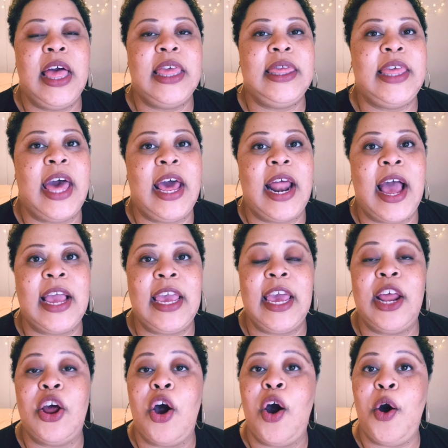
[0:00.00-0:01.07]
that I
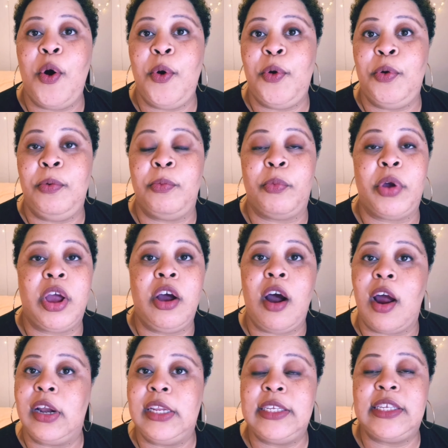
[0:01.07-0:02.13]
get home,
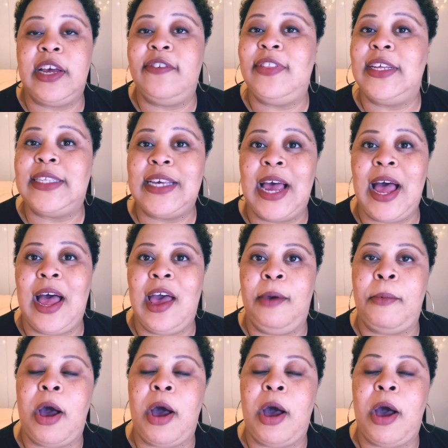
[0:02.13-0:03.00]
regardless of the time,